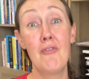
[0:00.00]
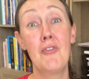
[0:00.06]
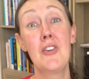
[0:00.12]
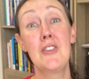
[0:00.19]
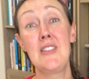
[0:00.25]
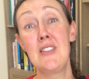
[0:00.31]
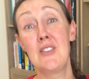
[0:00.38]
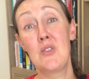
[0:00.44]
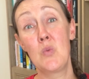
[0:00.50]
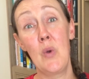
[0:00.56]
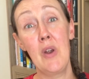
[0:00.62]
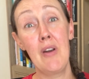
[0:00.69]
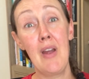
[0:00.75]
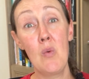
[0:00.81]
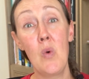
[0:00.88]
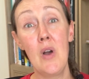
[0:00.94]
versus
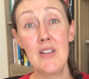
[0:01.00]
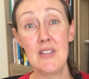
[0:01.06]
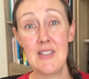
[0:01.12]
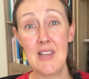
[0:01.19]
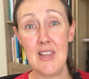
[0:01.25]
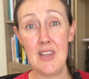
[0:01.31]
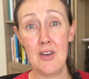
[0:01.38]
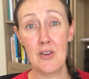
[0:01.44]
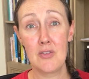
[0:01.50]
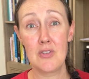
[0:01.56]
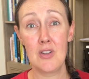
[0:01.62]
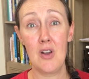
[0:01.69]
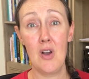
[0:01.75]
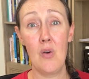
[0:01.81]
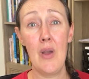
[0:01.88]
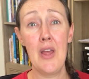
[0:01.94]
where I was 10 years
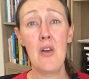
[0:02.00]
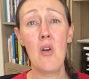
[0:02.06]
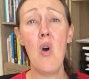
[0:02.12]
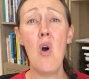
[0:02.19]
ago and